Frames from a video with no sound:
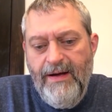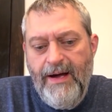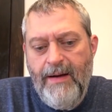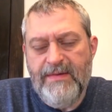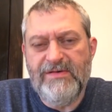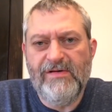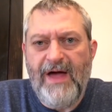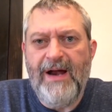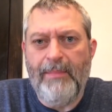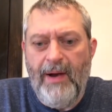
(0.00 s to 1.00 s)
Um, it's just
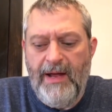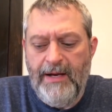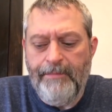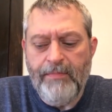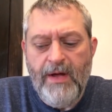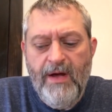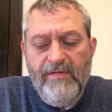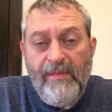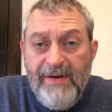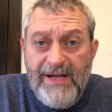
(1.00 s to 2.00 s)
kind of plain.
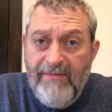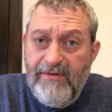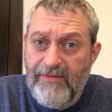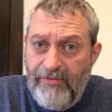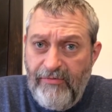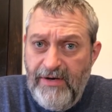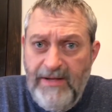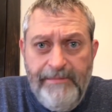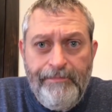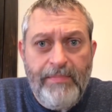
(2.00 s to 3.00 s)
So I'm gonna give it a three.